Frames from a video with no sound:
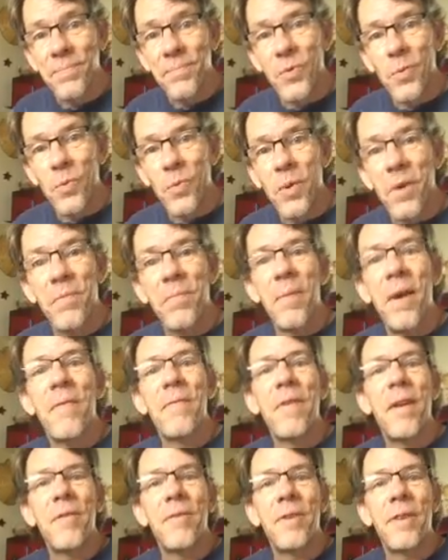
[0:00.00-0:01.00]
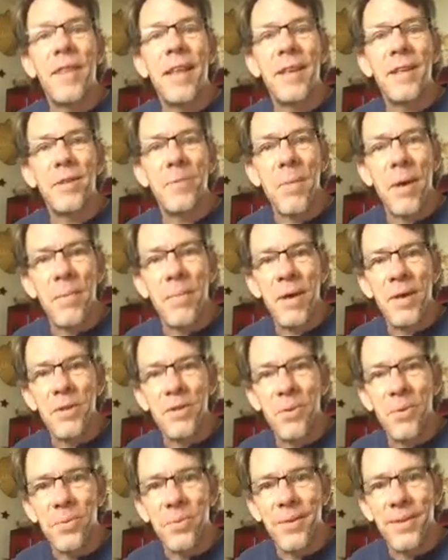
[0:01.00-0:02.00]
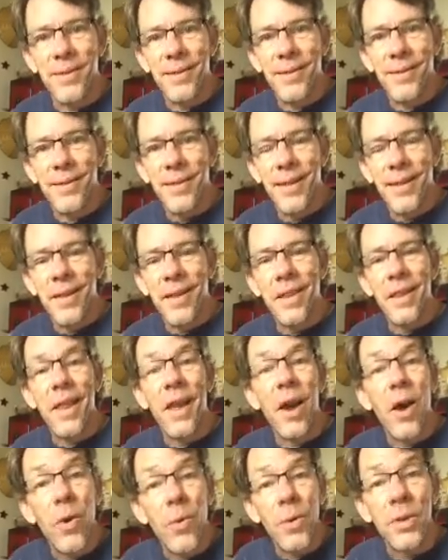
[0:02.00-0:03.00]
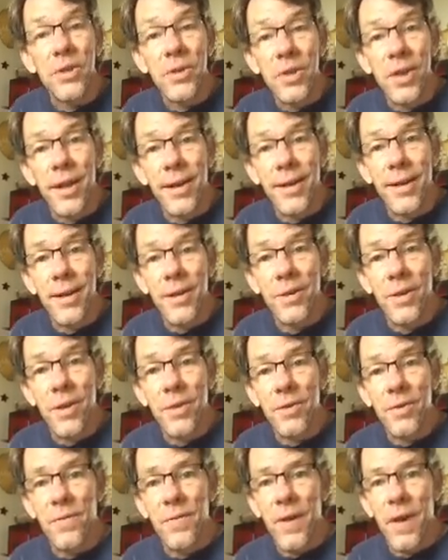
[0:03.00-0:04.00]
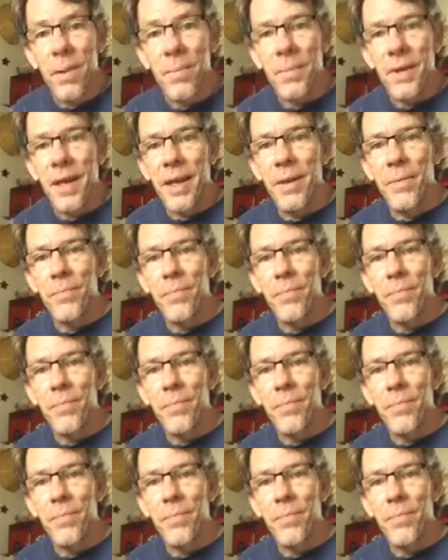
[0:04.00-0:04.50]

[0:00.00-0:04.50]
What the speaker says: It's one of my favorite things about my students. They always check on each other's family.